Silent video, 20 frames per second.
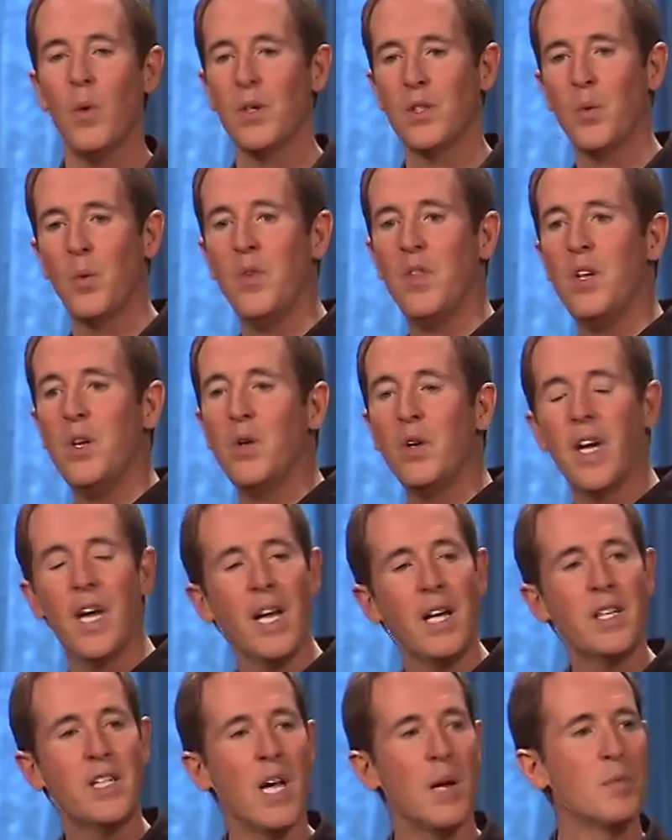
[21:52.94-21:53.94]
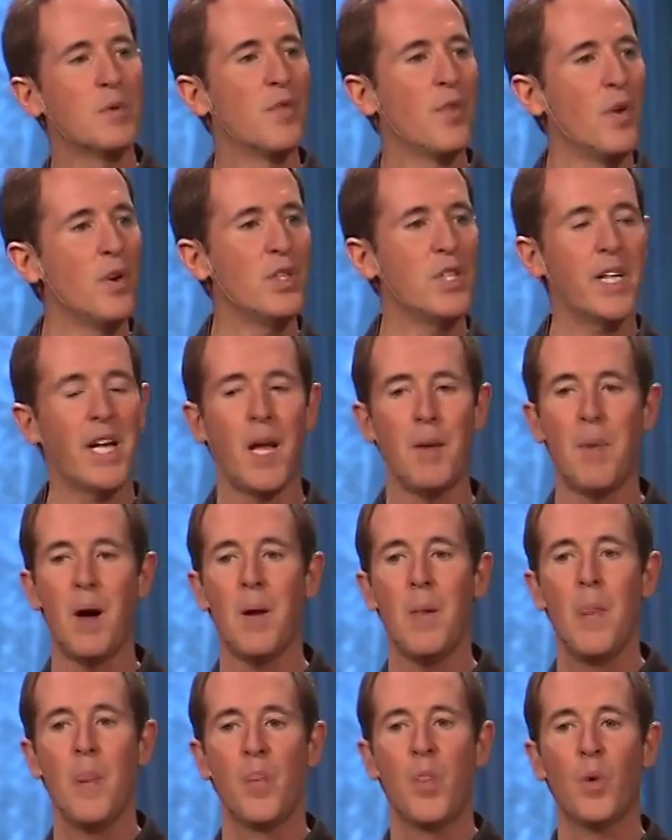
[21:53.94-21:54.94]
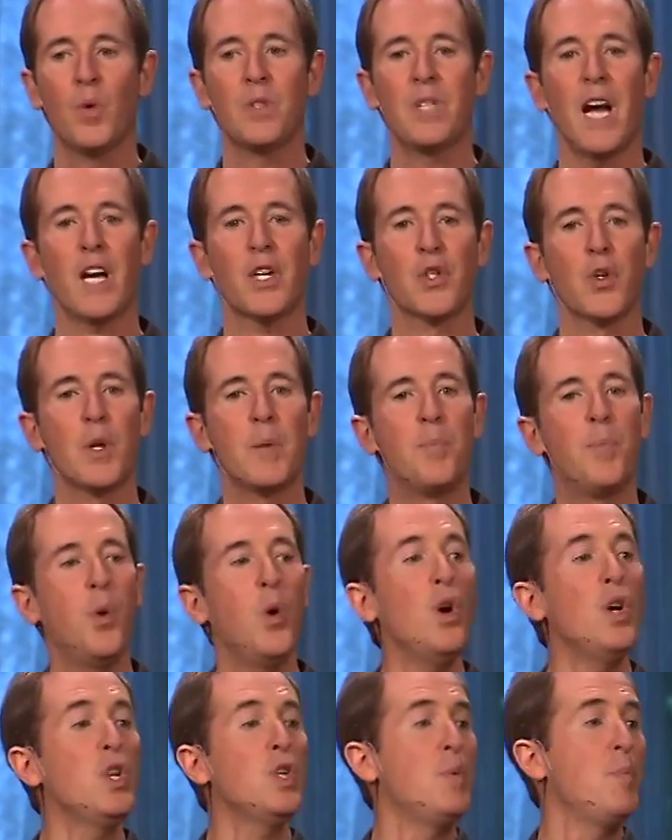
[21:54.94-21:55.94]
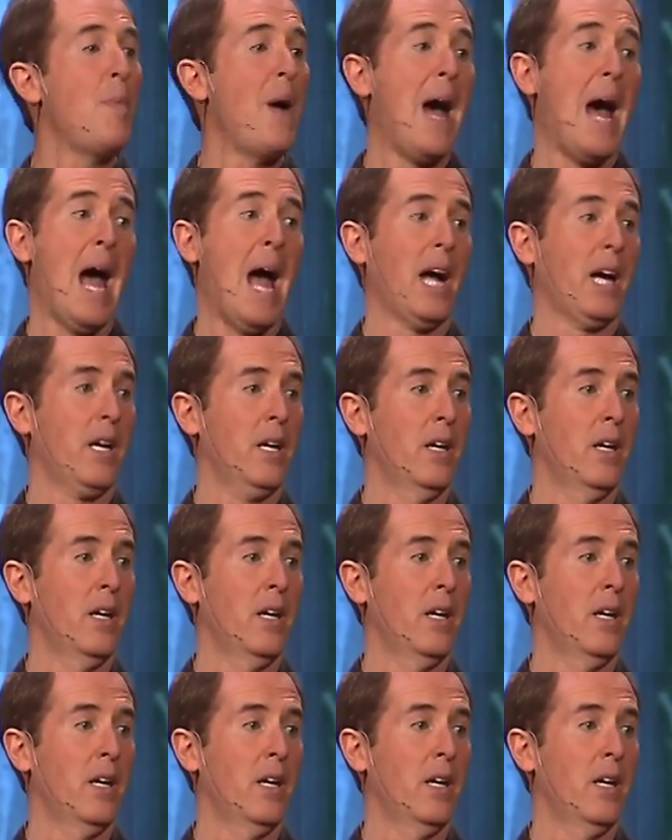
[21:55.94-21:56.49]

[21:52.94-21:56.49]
was, when the New King James Version came out, there was actually pushback.